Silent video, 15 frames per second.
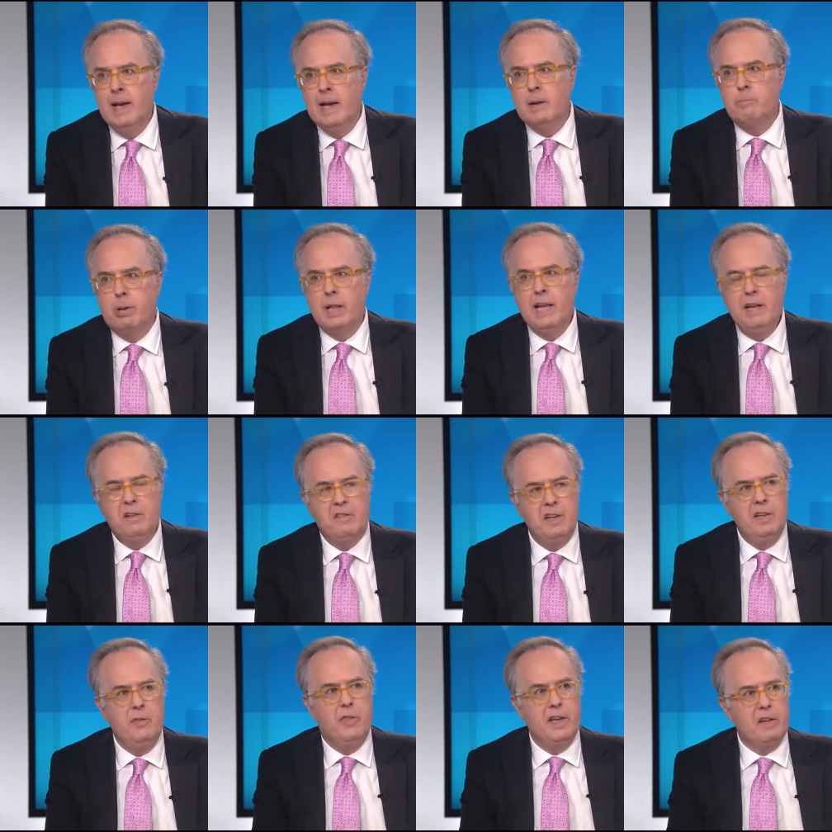And
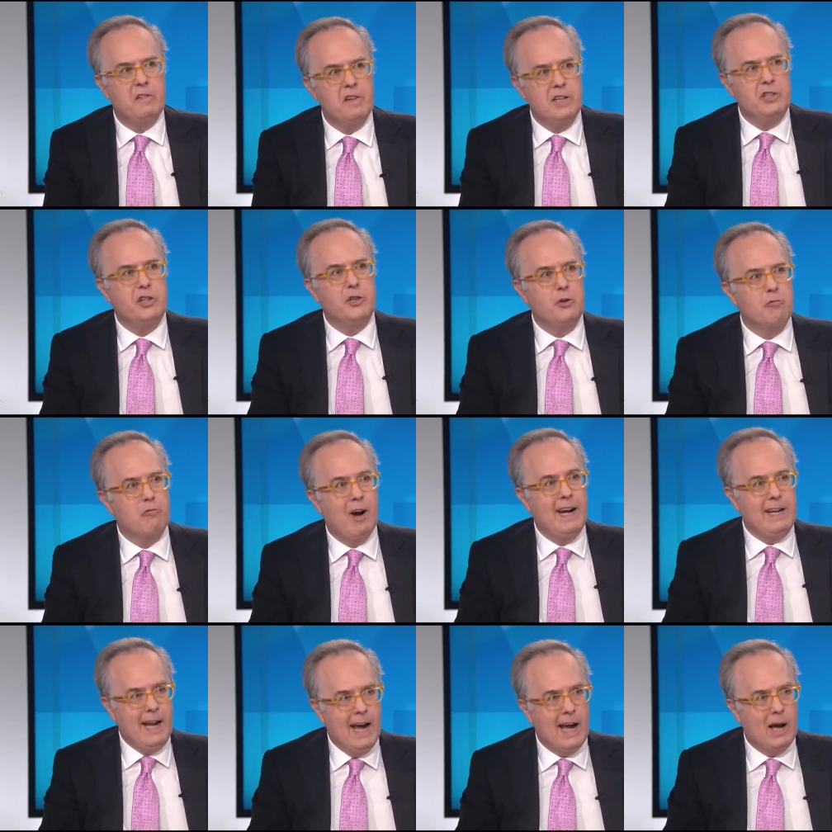placing this issue
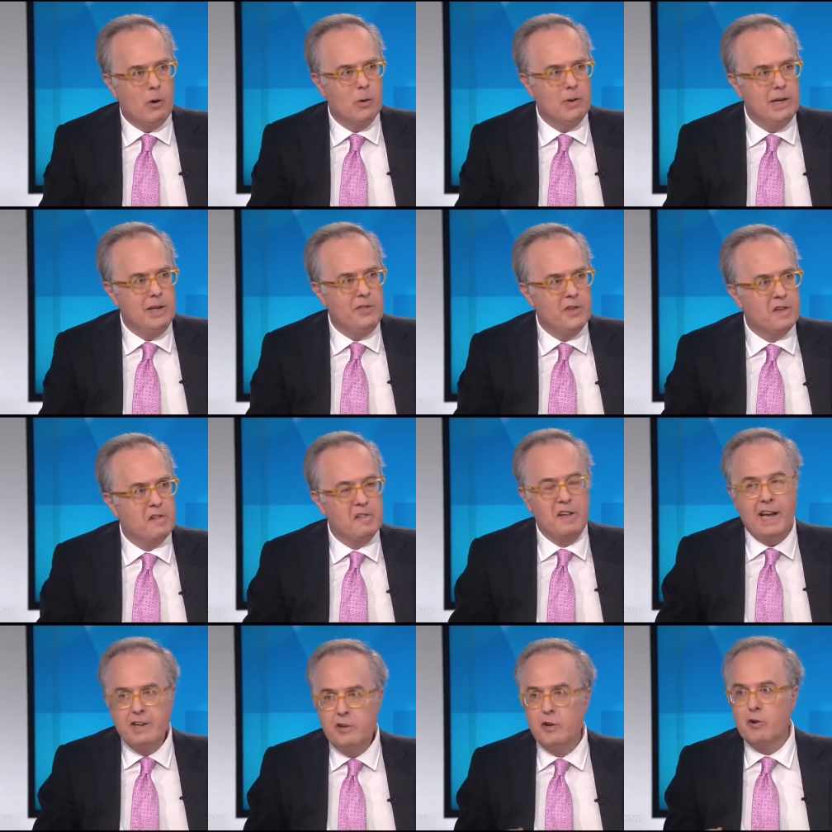right now in the
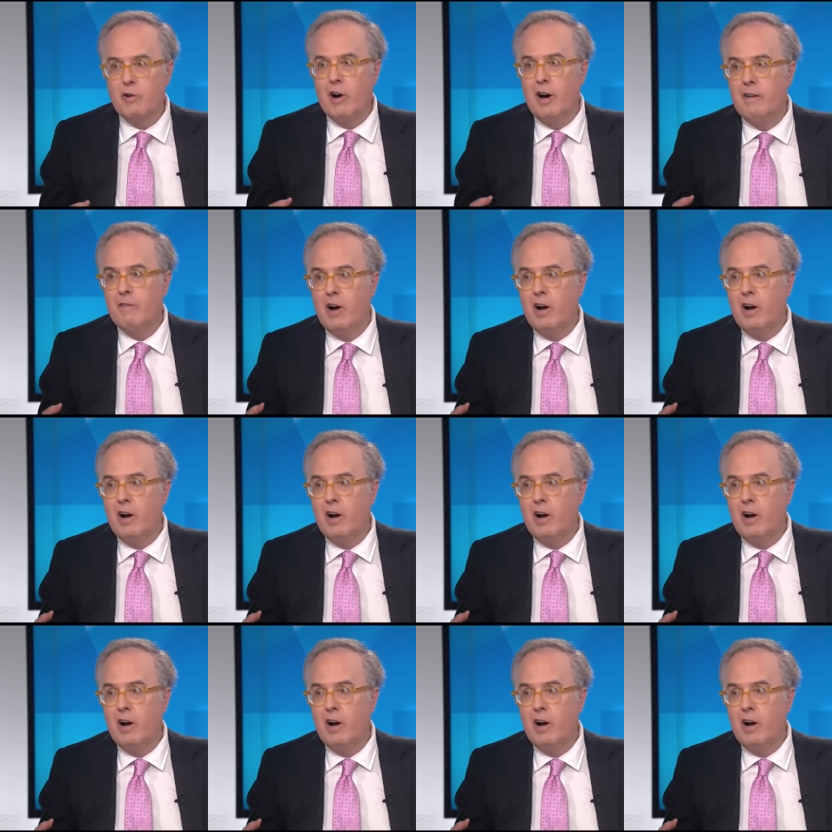center of